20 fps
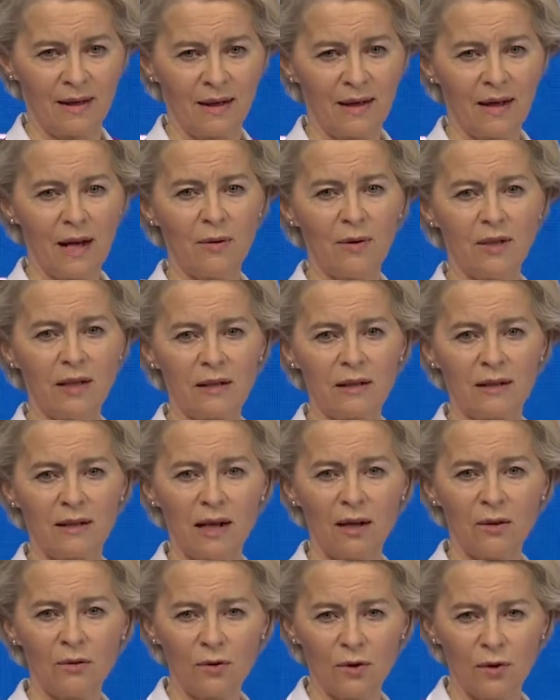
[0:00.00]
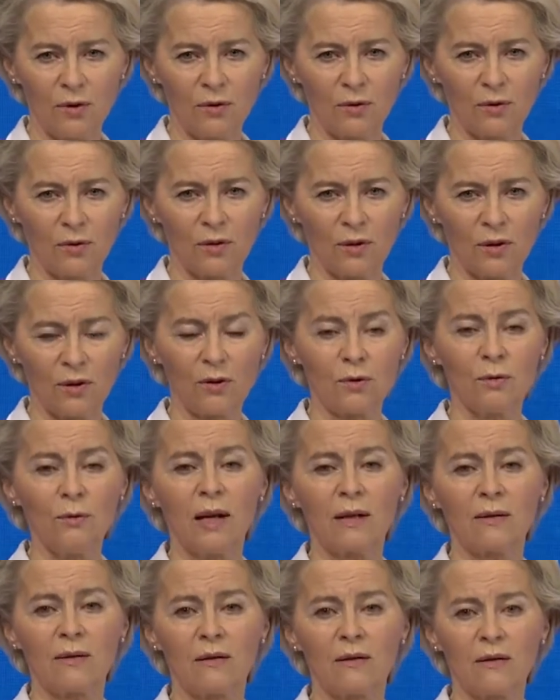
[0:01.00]
Now it is down to
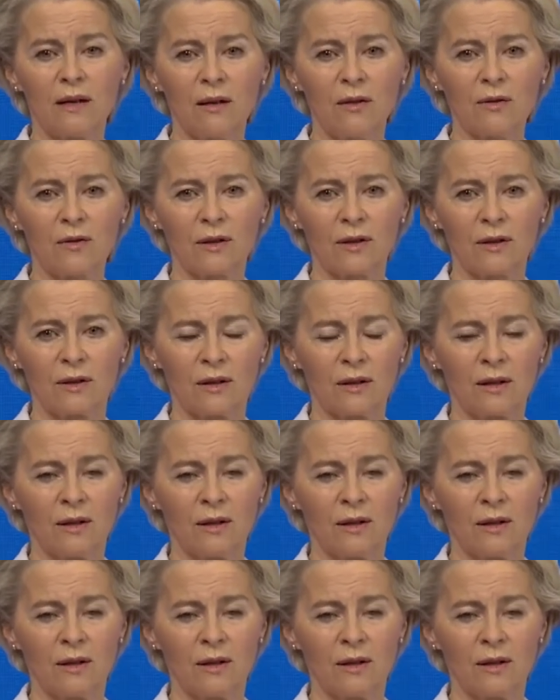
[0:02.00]
200,000